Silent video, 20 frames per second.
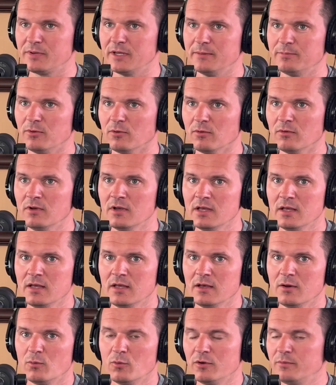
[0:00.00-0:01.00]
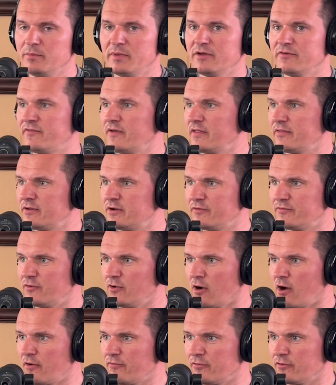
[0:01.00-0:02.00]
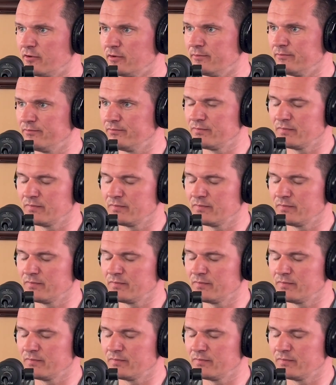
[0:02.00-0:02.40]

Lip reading: people wouldn't be offended if you offer him,